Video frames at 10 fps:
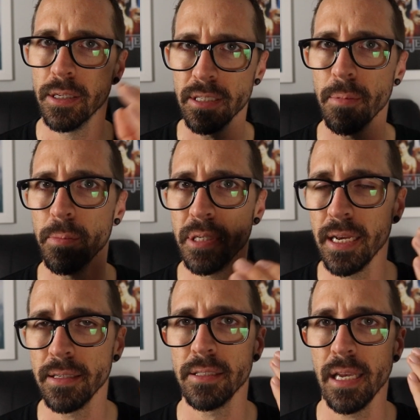subohm
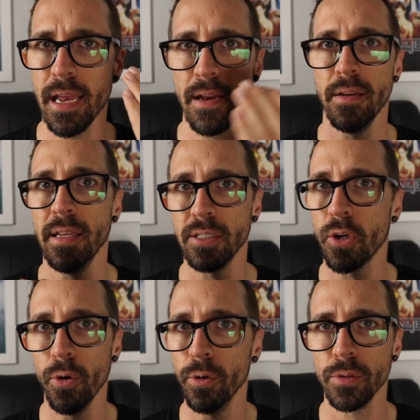tanks and these
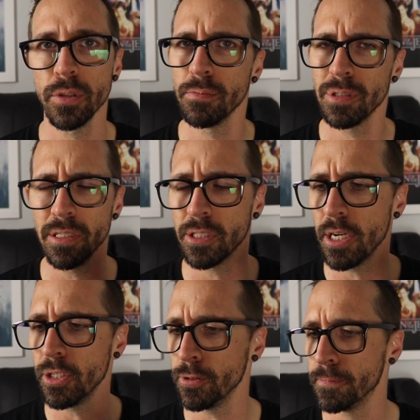coils.
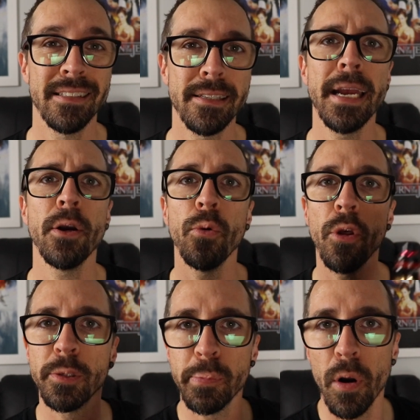Sensational. In saying all
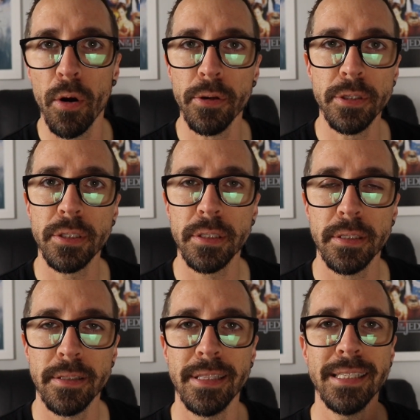those pros,
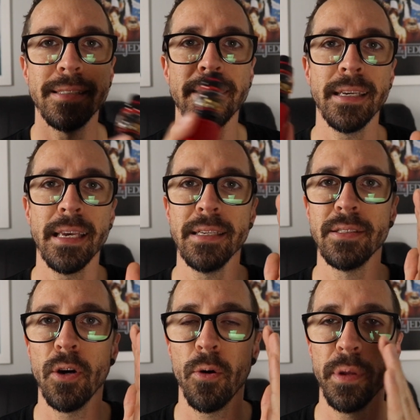this thing
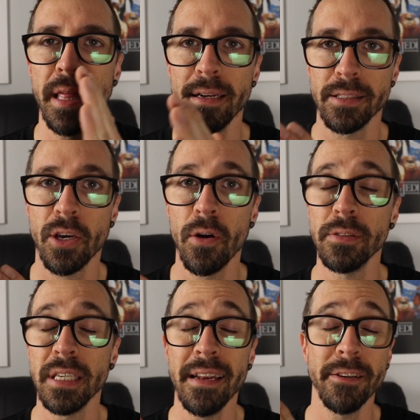is not without its
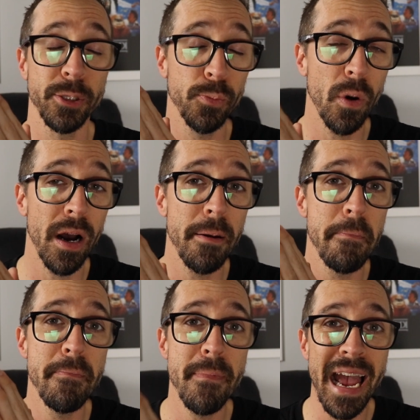cons, and there's one
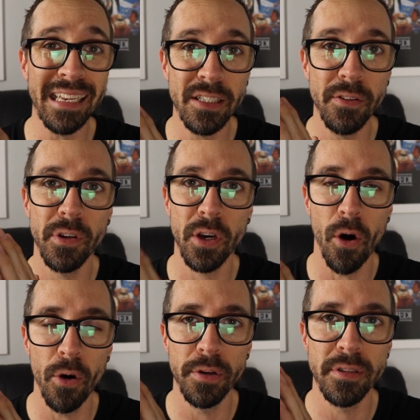massive
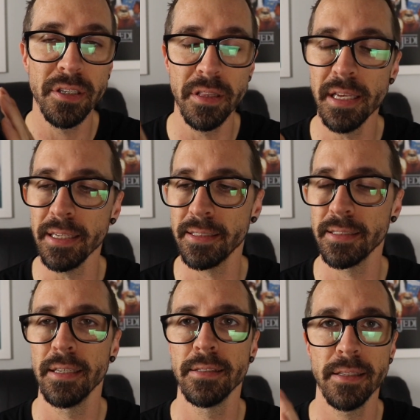con to
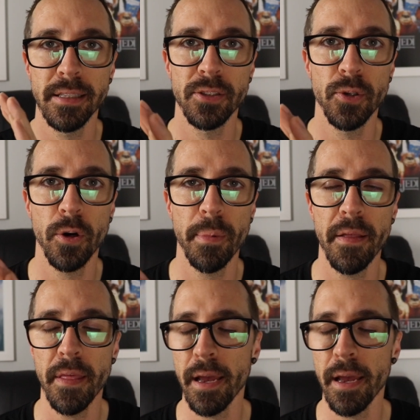this. So let's talk about